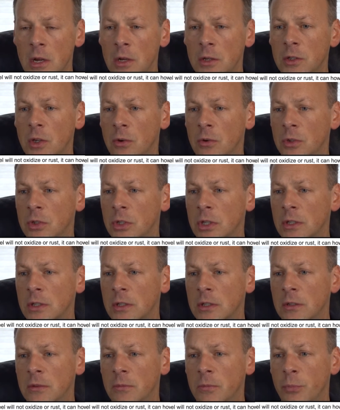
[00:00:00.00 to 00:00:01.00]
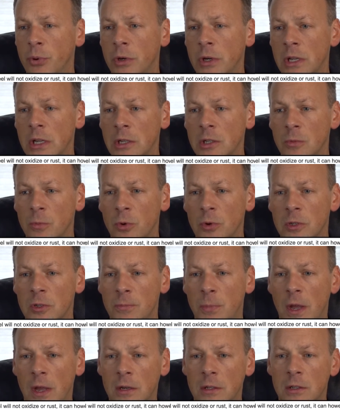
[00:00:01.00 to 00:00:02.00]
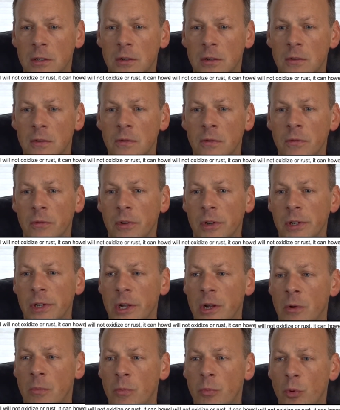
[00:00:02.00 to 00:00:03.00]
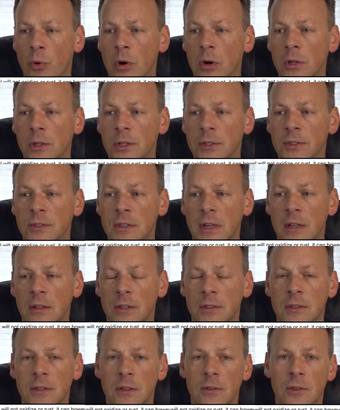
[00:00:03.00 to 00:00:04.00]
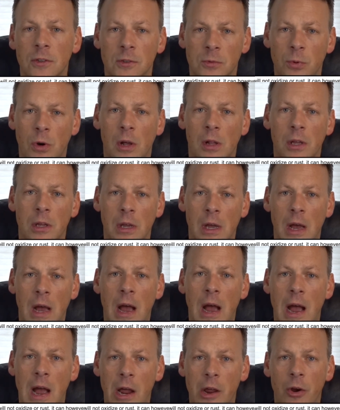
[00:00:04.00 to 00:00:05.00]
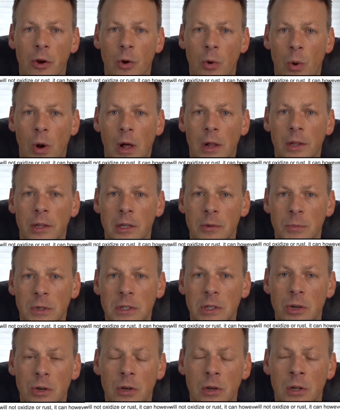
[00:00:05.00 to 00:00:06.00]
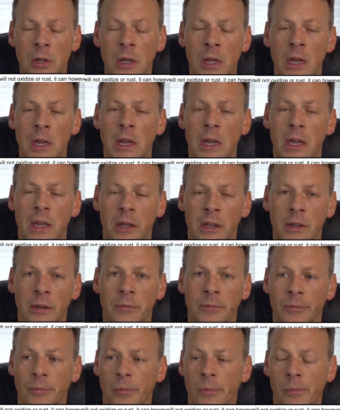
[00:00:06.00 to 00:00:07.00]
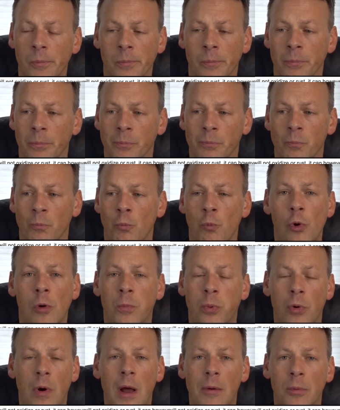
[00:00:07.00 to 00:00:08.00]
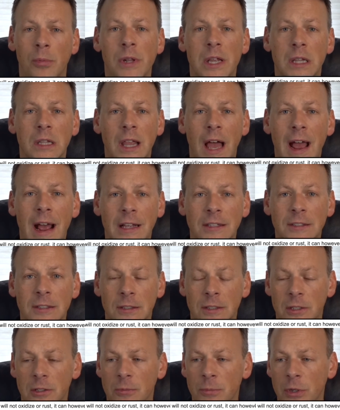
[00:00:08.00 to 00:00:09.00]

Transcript: So just put it into perspective, you know, Borla's stainless steel is probably a higher quality material and will probably last a little